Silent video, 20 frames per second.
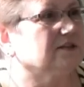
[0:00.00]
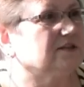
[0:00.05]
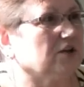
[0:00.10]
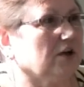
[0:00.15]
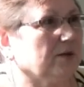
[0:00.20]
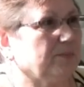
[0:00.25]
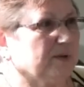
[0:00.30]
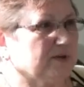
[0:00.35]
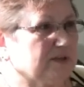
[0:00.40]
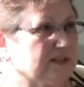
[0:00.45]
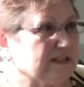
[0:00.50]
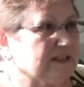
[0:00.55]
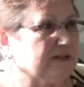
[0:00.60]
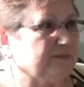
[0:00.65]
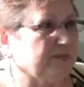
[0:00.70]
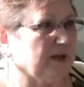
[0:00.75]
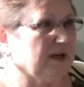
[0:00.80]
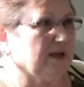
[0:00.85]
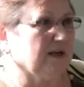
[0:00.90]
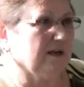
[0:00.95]
So I
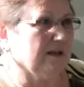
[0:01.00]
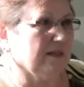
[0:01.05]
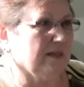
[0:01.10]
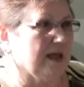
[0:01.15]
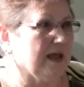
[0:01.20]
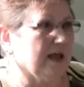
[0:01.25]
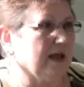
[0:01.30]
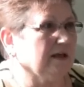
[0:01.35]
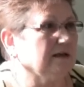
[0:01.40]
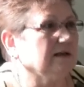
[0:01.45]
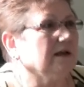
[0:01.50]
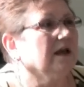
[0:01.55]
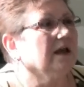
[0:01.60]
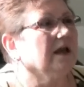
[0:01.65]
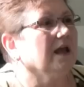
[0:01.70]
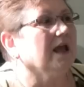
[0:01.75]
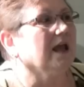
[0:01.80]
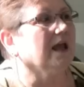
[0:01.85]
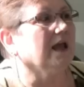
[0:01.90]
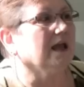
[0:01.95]
participated in that,
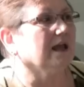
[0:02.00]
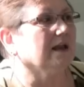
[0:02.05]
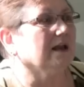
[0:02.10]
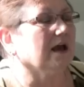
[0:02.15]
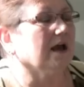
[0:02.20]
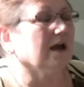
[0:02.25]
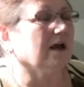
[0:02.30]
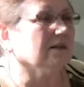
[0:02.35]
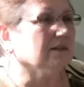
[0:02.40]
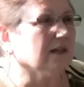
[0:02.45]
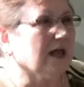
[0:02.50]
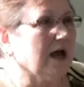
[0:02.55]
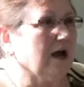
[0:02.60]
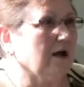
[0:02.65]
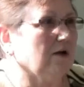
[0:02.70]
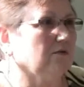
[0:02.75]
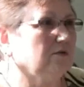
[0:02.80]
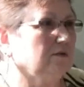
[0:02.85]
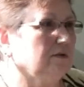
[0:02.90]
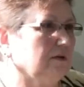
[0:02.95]
and I
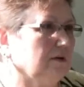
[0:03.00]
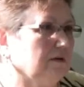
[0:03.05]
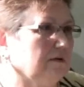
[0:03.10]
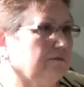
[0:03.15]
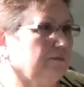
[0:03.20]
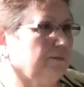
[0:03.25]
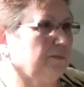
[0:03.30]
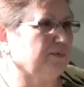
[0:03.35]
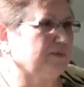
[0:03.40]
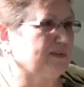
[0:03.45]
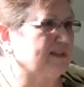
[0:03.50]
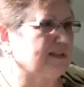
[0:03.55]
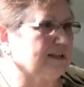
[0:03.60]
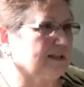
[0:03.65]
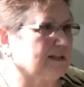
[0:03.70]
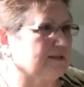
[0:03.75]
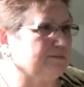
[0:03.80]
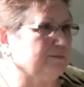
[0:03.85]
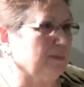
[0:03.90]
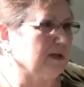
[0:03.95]
allowed
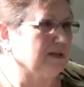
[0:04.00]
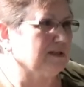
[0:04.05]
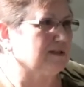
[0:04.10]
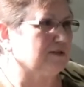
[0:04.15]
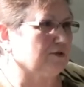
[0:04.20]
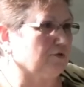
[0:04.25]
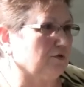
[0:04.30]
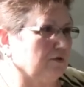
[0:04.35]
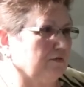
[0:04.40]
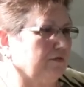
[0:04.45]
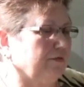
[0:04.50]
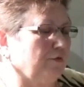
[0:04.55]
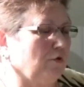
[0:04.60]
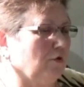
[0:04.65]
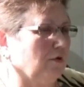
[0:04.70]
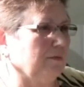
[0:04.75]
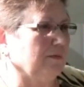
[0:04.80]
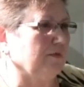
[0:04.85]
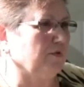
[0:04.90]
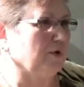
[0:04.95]
6 months or
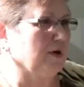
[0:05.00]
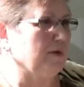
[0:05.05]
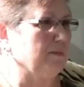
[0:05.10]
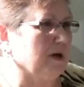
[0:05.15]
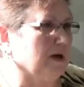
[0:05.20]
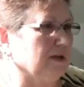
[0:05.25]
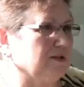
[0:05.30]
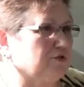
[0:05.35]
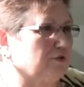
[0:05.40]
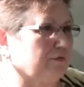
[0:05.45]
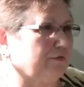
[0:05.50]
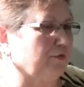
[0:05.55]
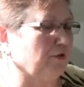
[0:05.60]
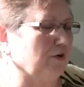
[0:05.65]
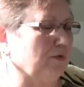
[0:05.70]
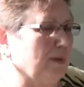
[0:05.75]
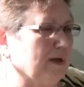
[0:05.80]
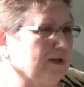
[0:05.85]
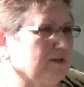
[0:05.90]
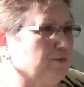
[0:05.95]
3 months or
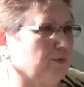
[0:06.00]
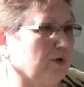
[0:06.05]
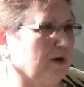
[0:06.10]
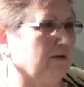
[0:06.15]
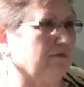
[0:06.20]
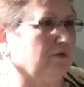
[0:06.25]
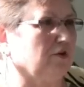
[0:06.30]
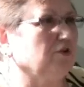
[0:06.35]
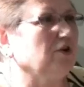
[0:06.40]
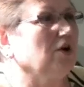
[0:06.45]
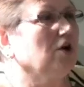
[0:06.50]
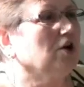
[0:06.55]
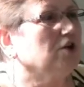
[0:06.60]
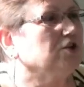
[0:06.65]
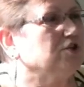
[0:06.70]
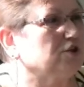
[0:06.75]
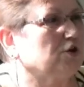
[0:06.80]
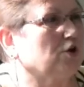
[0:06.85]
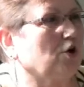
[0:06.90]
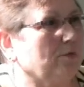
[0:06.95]
4 months, whatever,
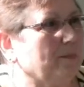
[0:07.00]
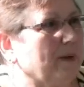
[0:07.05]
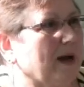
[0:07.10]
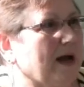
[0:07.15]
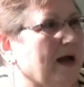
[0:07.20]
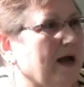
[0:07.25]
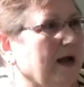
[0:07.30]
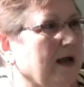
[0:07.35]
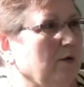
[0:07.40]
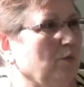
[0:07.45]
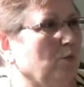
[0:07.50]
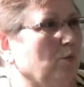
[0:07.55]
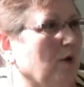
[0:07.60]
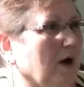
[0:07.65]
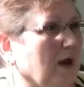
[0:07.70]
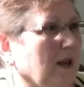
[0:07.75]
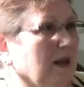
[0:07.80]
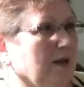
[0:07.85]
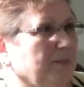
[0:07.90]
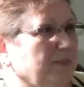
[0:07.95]
to go by
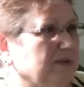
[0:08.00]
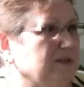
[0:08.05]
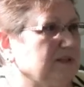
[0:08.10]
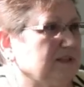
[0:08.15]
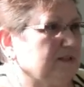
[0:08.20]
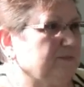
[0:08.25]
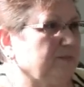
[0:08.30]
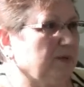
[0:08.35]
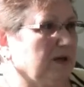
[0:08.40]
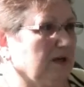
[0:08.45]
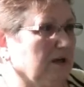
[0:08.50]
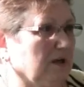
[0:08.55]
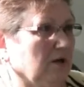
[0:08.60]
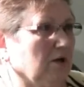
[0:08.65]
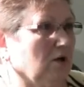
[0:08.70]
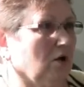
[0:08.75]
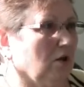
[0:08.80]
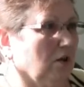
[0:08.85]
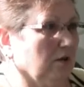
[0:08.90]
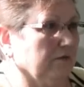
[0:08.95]
while I participated in
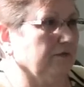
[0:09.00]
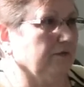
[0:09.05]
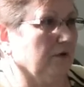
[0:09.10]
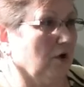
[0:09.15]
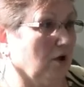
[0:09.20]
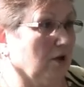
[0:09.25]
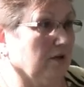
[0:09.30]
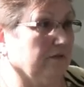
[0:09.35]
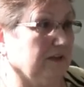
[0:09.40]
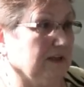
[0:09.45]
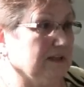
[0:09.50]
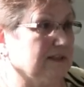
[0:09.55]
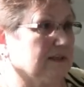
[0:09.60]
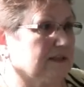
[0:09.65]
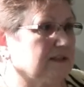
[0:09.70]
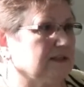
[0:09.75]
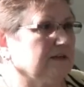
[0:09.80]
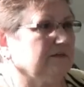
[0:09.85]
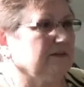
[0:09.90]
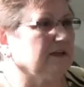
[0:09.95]
all of these
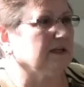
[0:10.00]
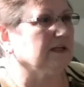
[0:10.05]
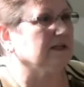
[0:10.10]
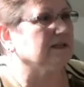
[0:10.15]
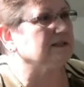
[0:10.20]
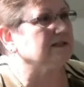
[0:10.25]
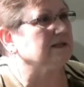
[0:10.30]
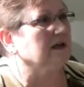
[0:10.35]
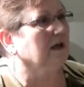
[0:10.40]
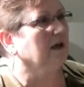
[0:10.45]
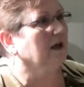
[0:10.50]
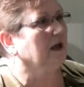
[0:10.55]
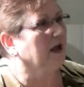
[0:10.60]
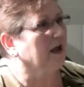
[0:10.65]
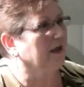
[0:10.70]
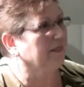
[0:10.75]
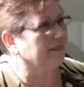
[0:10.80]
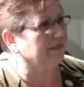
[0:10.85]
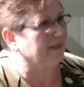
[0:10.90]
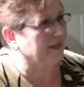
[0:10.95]
activities,
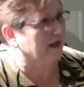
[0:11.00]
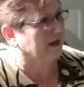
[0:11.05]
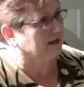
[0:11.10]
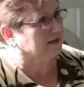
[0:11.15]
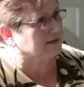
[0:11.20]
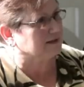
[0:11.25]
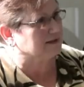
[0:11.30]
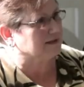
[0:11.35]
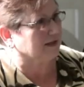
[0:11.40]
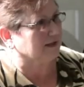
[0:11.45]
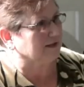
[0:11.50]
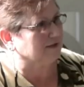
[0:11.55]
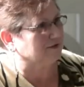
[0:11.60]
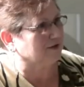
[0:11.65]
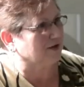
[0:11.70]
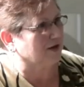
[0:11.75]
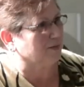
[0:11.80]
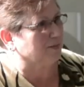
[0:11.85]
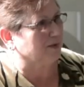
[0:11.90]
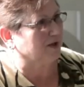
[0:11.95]
and then decided
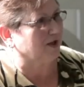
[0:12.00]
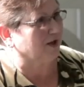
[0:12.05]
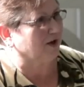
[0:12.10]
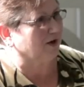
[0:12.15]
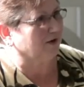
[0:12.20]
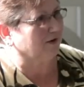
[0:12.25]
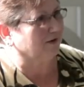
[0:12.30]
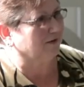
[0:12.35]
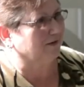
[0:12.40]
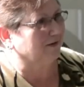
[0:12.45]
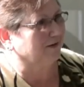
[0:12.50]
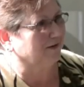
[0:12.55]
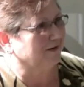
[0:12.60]
to come here.